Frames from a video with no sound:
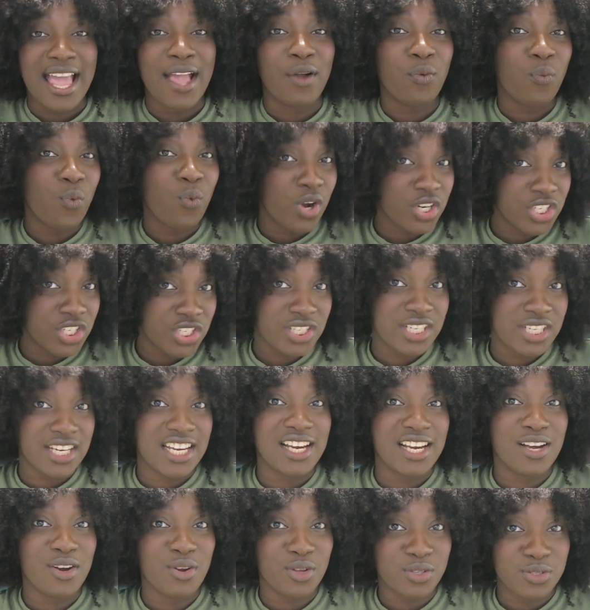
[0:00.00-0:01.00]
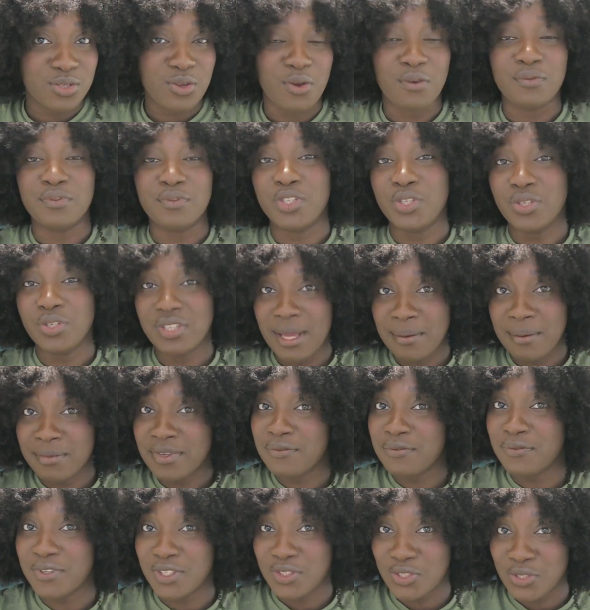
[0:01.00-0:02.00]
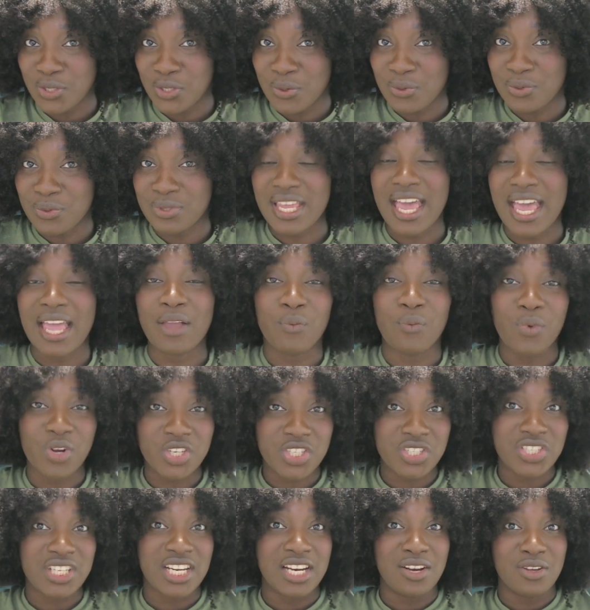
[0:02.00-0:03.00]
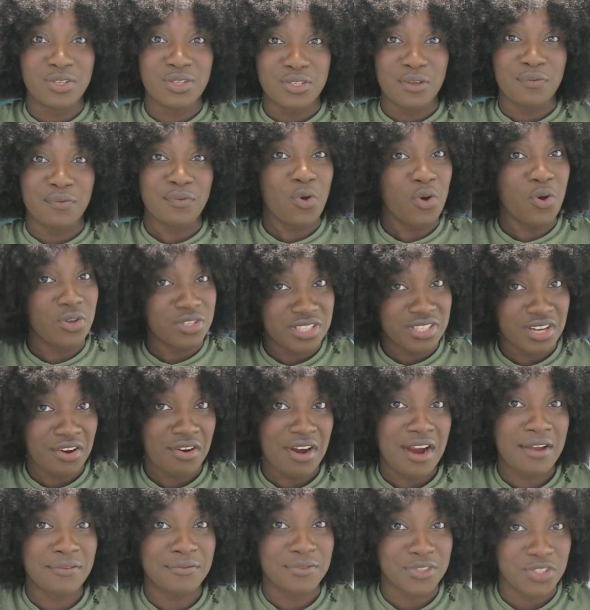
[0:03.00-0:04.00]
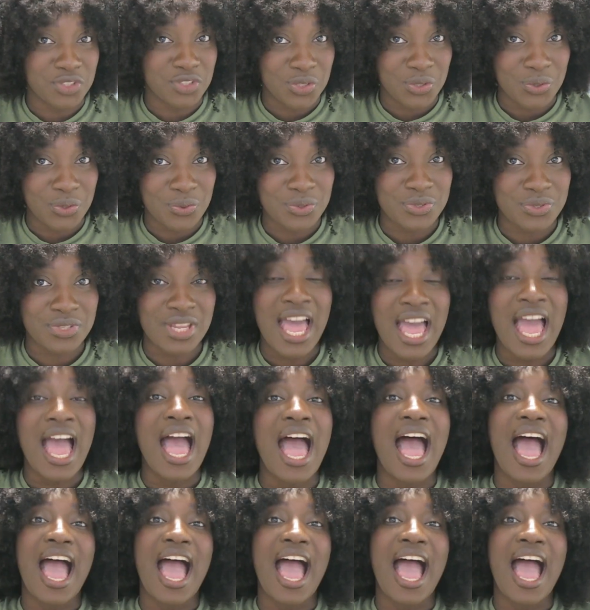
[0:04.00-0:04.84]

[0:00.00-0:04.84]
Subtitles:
I watched a lot of Udemy videos, I watched a lot of Coursera videos,